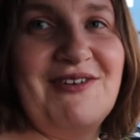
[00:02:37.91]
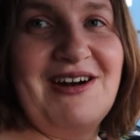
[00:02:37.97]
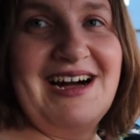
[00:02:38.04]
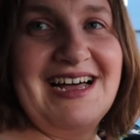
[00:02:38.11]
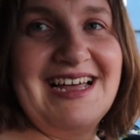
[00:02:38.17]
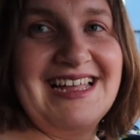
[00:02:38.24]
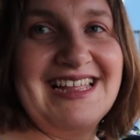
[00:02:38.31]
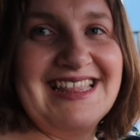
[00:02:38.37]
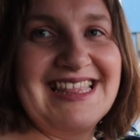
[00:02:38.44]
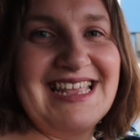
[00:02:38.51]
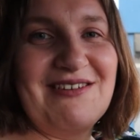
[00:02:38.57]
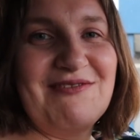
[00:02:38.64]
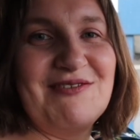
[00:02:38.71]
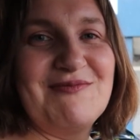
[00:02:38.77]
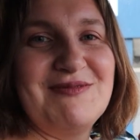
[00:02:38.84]
one
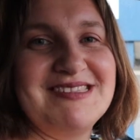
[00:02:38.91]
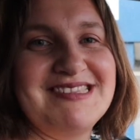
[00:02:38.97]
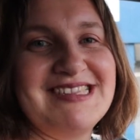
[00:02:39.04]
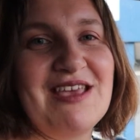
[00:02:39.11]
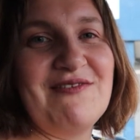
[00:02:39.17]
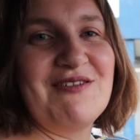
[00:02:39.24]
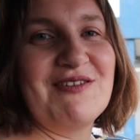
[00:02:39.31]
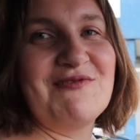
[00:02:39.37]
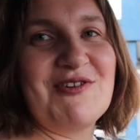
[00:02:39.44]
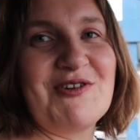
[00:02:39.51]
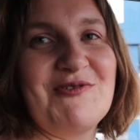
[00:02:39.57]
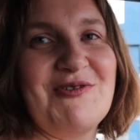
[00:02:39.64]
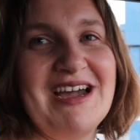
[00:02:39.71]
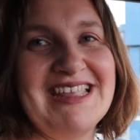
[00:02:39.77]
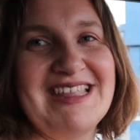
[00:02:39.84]
that we've been saving for
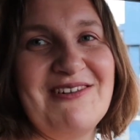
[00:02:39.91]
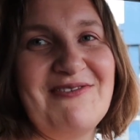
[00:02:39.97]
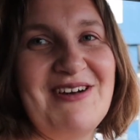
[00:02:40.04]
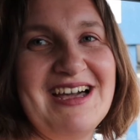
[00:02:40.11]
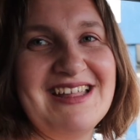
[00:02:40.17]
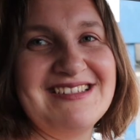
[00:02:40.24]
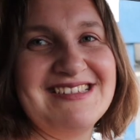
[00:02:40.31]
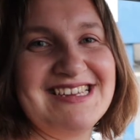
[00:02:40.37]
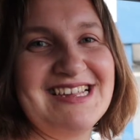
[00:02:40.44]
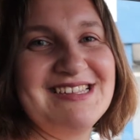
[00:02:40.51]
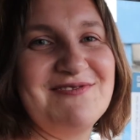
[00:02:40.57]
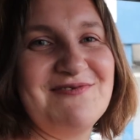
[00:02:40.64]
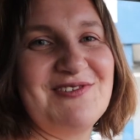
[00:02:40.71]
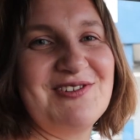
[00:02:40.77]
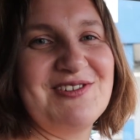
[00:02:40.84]
quite a while
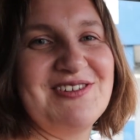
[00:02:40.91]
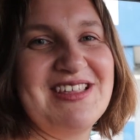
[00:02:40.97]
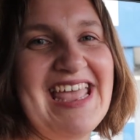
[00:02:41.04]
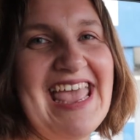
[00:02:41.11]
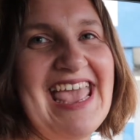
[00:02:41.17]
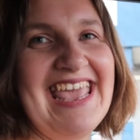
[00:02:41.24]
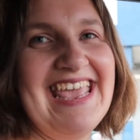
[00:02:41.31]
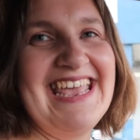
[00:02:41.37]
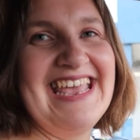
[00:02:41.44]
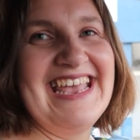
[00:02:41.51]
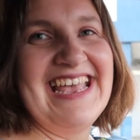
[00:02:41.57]
just for today.